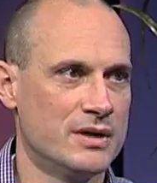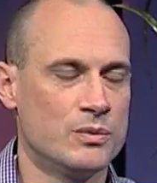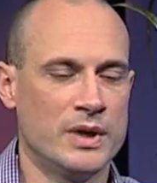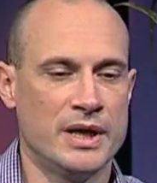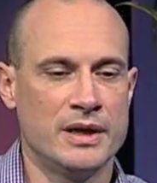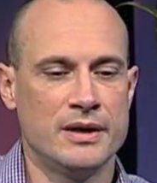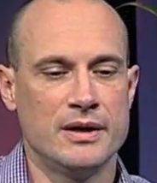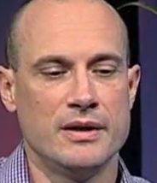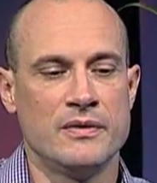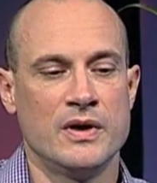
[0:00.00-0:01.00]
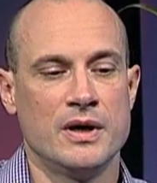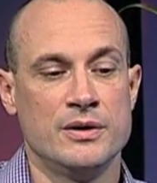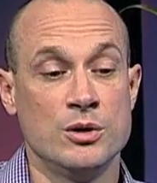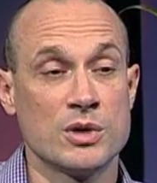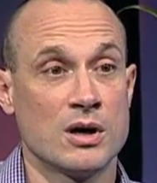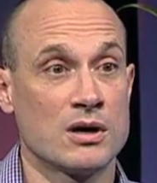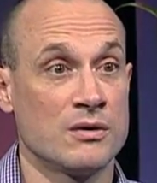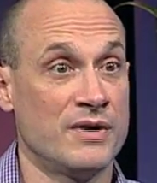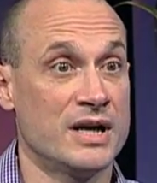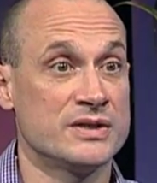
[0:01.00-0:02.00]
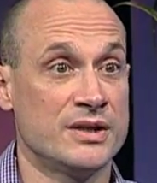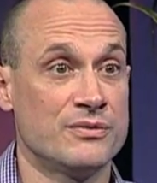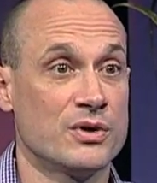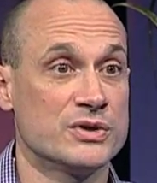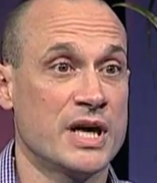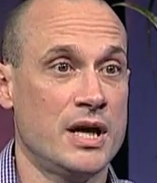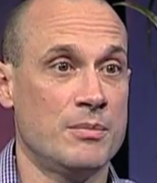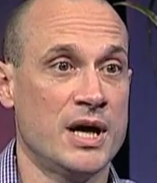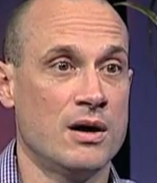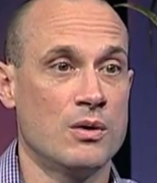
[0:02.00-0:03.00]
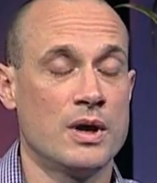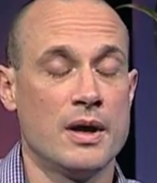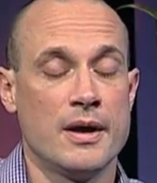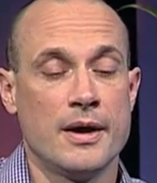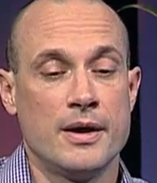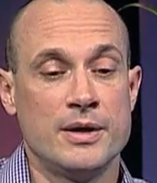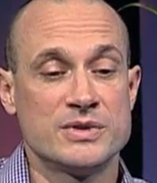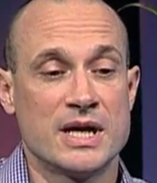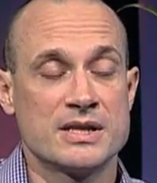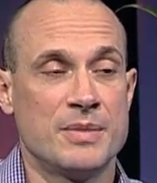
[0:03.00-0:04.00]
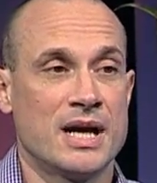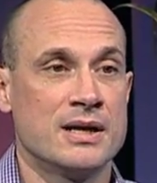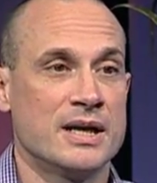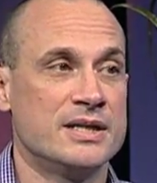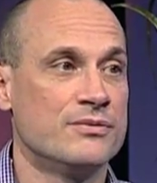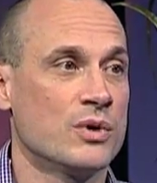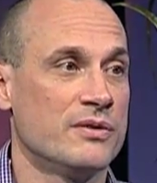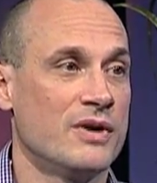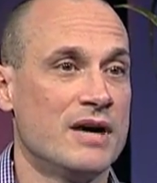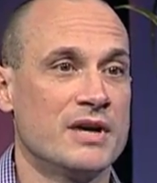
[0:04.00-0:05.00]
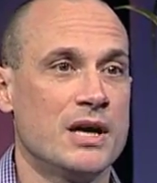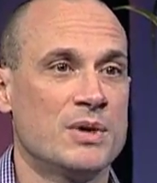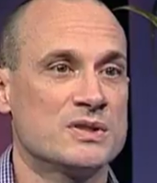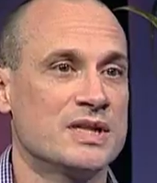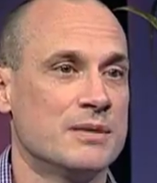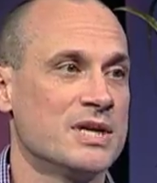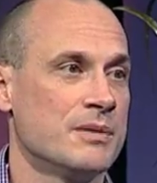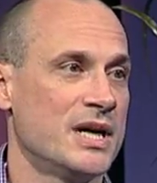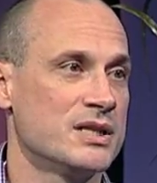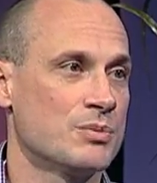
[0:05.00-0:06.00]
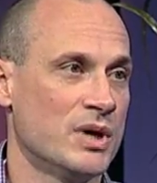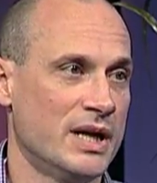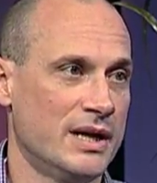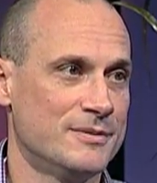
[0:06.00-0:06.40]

it. When the pneumococcal vaccine first came out, it was actually back in 1945. It came out at the same time aspirin did.